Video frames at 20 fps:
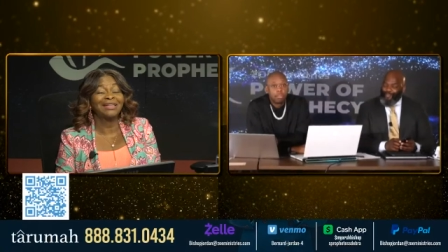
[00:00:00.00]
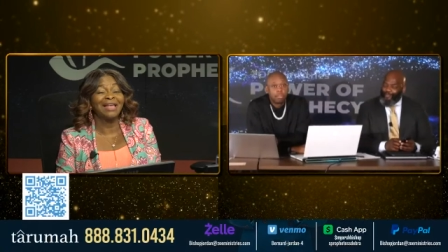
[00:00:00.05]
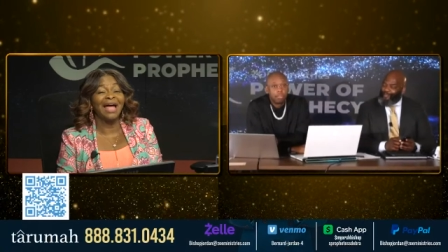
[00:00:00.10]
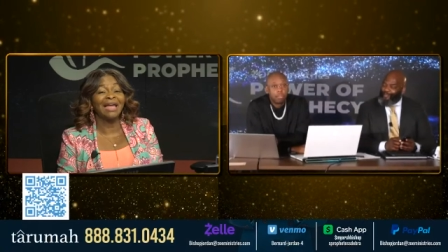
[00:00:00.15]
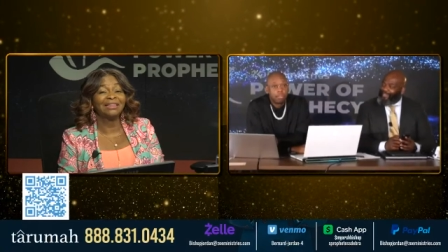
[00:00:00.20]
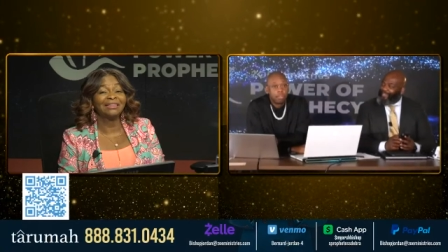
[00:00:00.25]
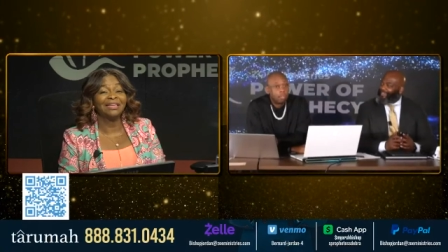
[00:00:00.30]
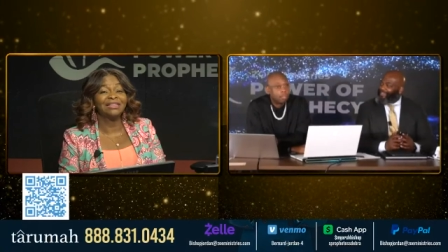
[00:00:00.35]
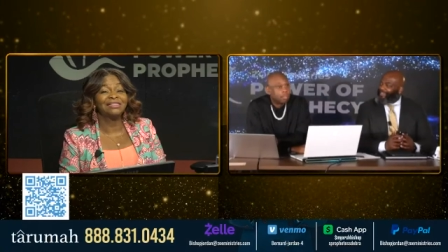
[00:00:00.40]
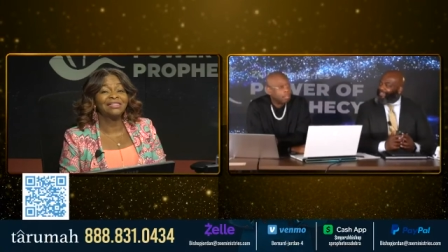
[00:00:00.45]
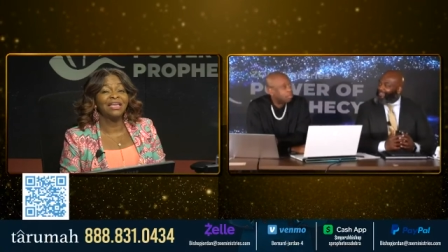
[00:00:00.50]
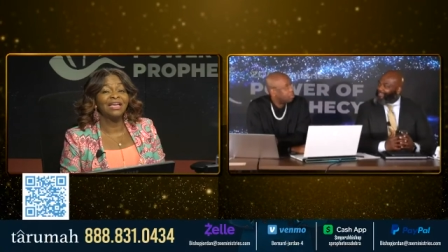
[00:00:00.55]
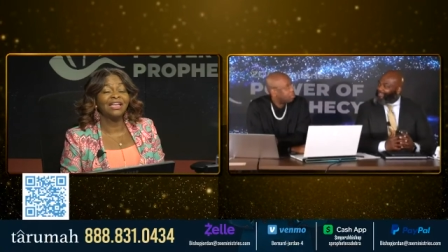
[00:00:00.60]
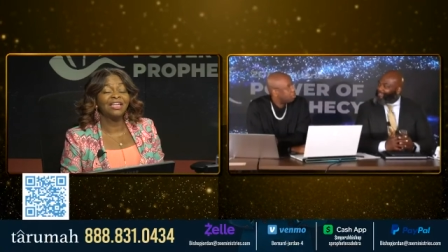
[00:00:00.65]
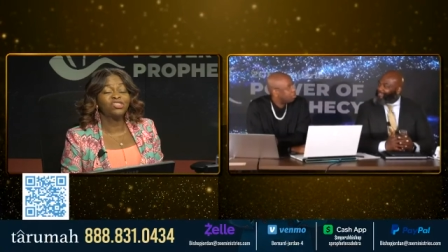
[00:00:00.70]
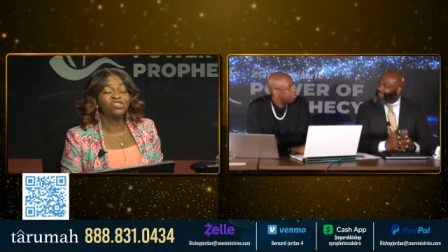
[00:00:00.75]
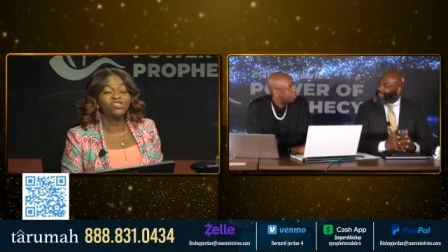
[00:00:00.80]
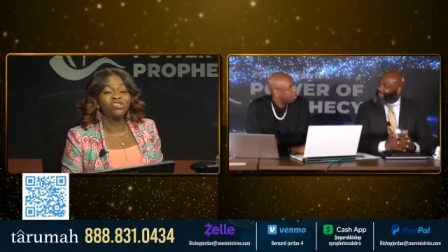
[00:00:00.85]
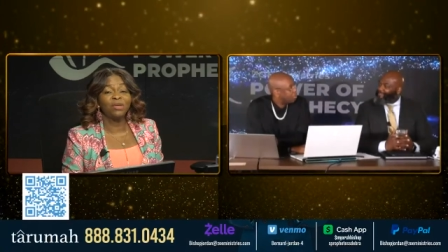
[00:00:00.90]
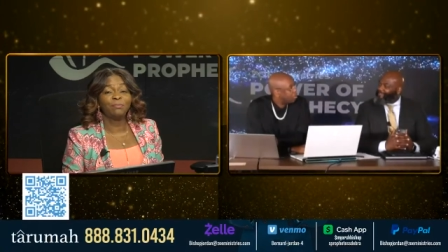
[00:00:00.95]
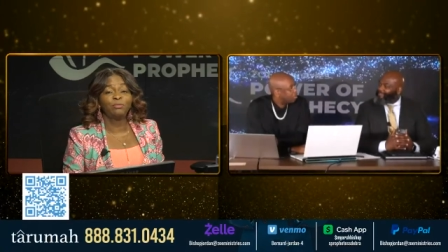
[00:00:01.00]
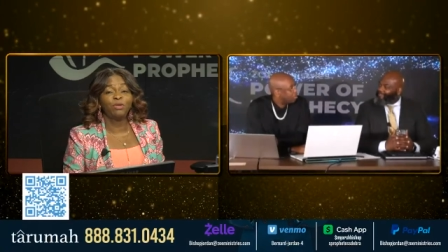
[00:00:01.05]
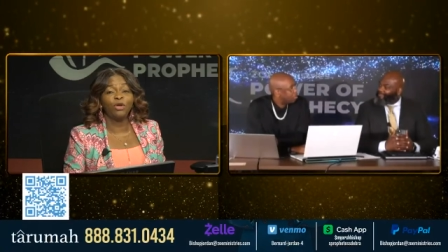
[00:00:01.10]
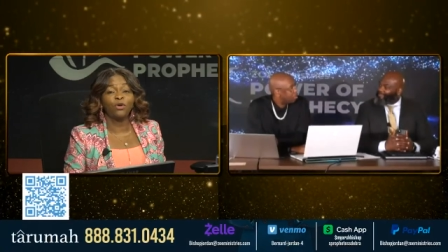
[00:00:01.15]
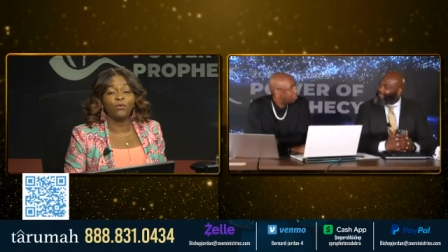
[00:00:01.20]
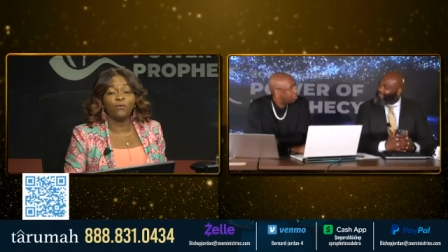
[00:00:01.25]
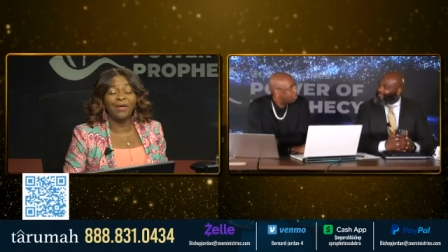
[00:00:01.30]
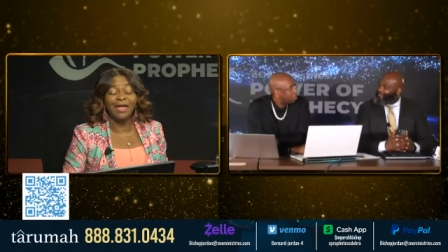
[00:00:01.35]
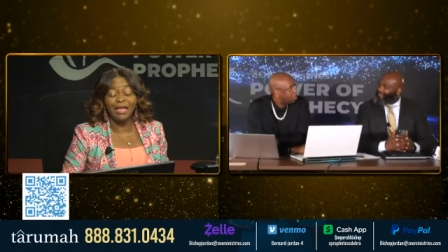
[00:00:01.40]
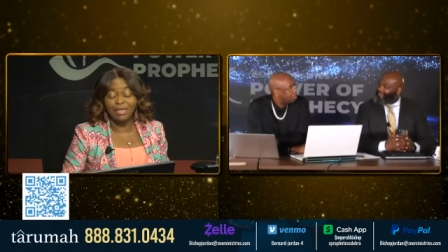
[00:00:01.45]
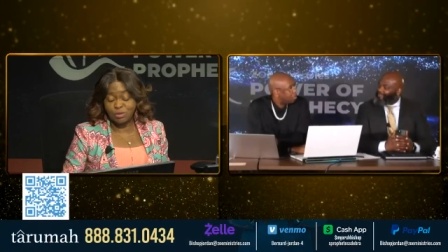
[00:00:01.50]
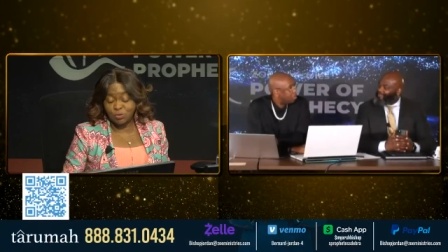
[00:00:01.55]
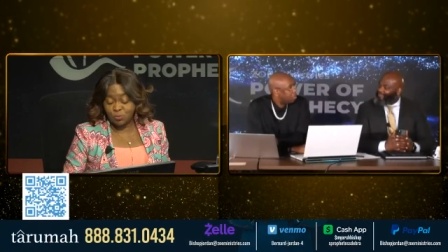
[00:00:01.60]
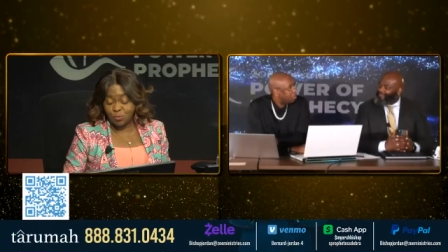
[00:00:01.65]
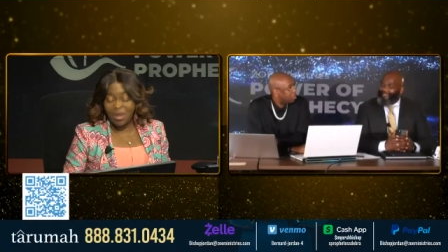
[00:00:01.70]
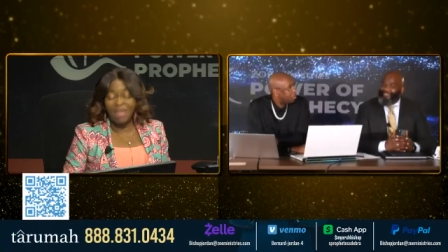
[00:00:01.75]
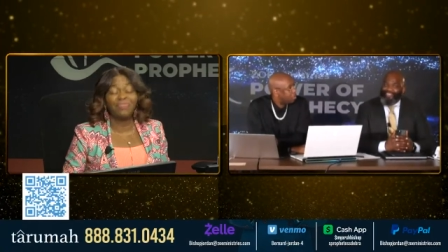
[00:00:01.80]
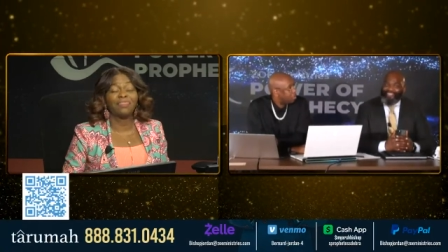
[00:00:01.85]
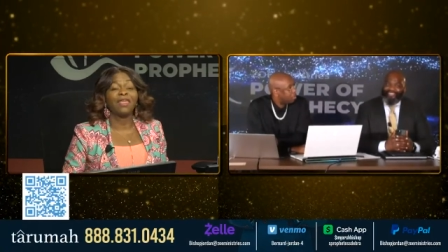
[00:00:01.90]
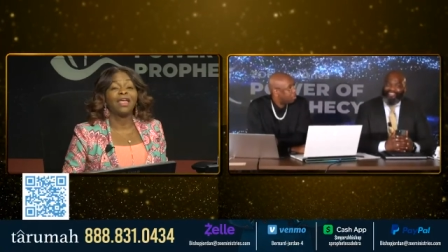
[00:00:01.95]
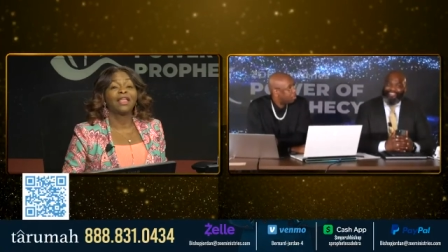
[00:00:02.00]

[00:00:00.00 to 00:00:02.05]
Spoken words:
out the dealership, Your Grace, with